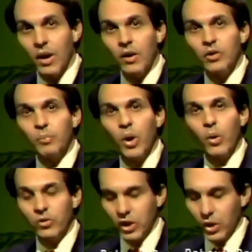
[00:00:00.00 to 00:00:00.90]

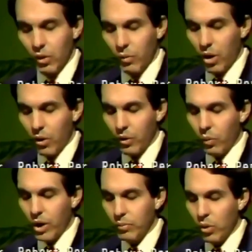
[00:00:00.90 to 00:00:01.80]
Suppose that you awoke
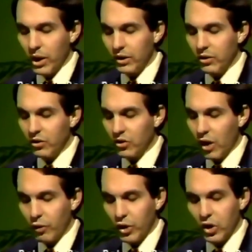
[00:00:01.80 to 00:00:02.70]
one morning to
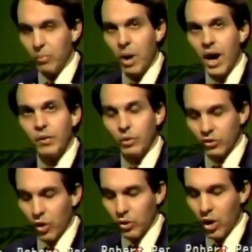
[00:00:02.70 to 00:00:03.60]
discover that your mind was
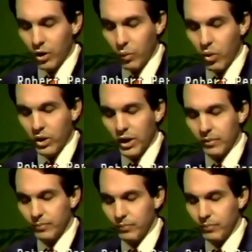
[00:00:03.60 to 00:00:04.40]
no longer working.